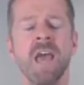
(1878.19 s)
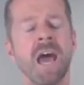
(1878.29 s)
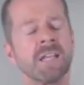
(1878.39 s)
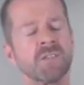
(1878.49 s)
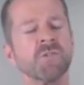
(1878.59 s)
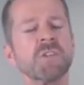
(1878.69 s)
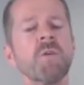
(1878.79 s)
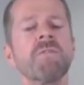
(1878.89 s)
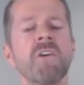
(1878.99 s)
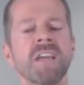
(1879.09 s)
and it's also a
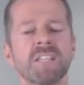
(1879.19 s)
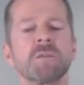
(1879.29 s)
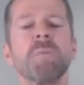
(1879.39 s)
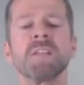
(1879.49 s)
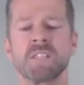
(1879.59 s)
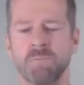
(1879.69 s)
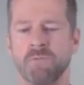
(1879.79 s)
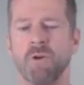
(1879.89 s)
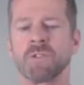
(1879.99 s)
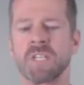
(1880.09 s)
very expensive
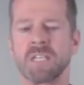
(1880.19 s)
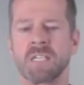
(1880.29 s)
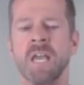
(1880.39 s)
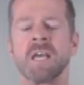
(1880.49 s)
process.